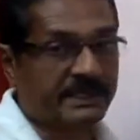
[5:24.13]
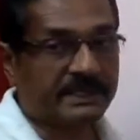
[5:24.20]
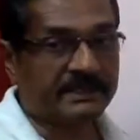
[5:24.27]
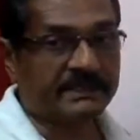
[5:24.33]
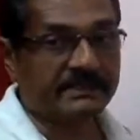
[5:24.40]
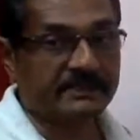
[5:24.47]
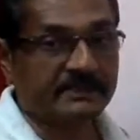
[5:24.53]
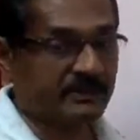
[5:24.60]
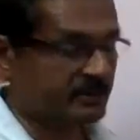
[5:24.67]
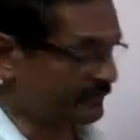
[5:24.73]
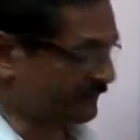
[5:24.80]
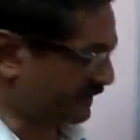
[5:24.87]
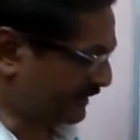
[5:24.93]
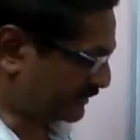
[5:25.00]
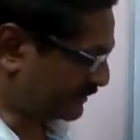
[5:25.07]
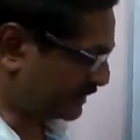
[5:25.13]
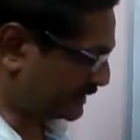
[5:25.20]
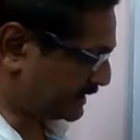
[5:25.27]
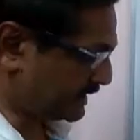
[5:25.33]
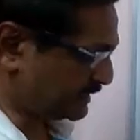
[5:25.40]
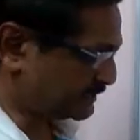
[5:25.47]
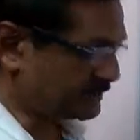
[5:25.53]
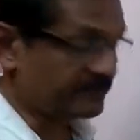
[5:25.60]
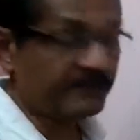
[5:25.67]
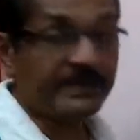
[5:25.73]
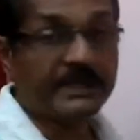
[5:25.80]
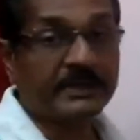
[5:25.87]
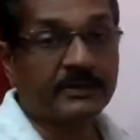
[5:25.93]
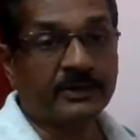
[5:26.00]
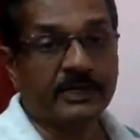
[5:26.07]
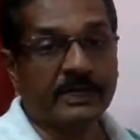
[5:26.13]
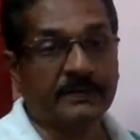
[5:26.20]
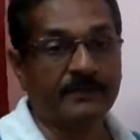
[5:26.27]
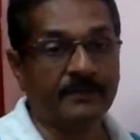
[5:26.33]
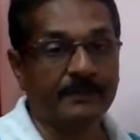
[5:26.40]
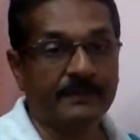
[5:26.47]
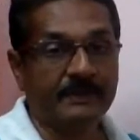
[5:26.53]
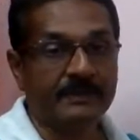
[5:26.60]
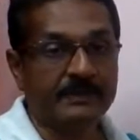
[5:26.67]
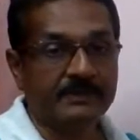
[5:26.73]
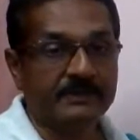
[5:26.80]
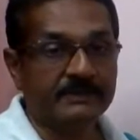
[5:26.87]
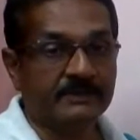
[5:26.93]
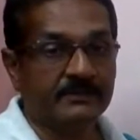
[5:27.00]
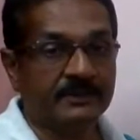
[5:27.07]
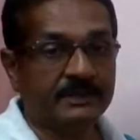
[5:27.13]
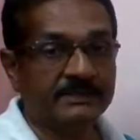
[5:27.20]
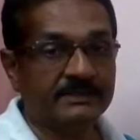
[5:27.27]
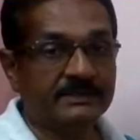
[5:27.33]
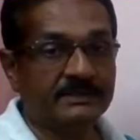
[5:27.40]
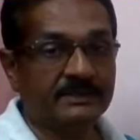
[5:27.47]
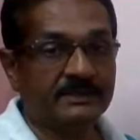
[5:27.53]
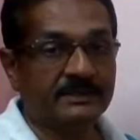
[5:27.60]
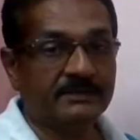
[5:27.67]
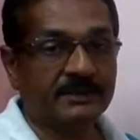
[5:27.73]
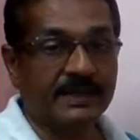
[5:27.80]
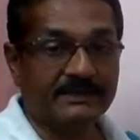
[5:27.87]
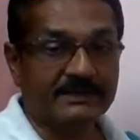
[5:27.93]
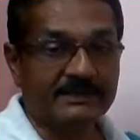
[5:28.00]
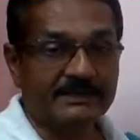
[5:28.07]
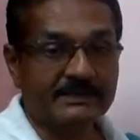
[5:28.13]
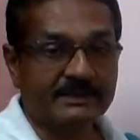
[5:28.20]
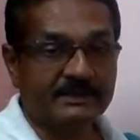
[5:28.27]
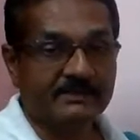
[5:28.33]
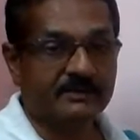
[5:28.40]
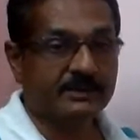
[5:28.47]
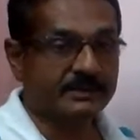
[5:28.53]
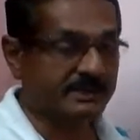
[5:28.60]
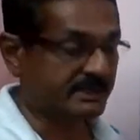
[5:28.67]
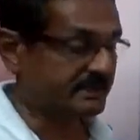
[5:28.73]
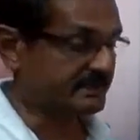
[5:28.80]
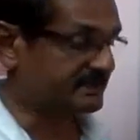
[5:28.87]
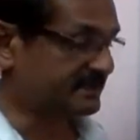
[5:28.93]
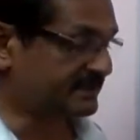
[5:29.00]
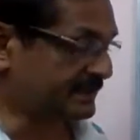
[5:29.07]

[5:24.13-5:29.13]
correct. So we have got the answer very quickly. So friends, practice these questions